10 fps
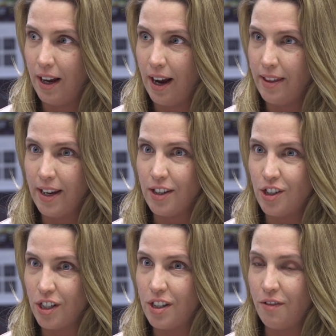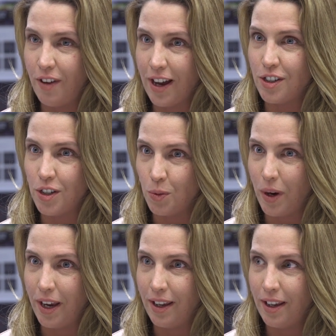I think it's just the fastest
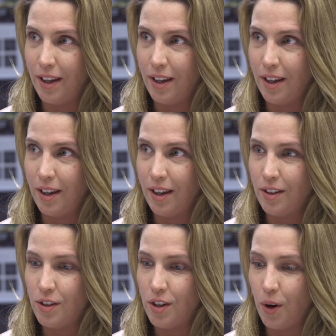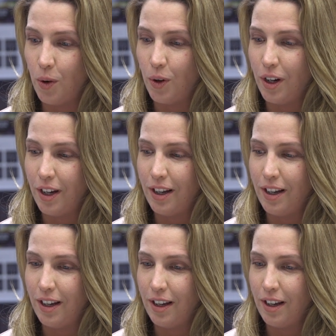way. So
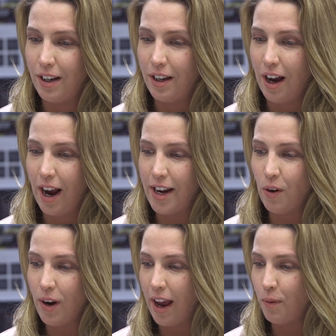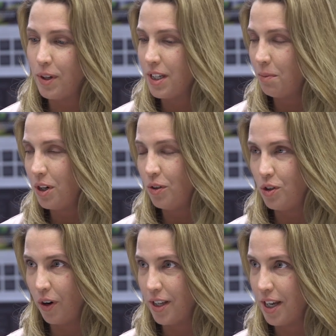I don't have, when someone new
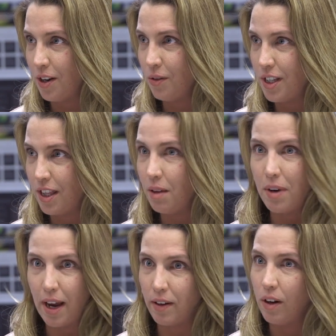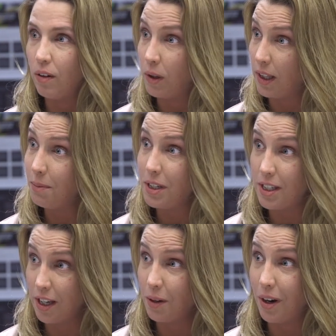joins, I don't sit them down and go, well, let me
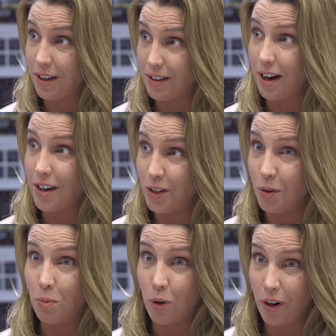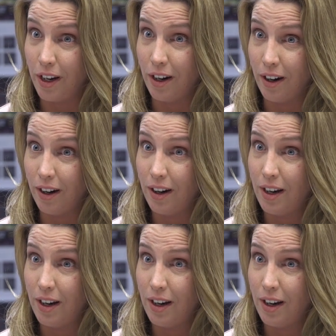tell you why design is so important here.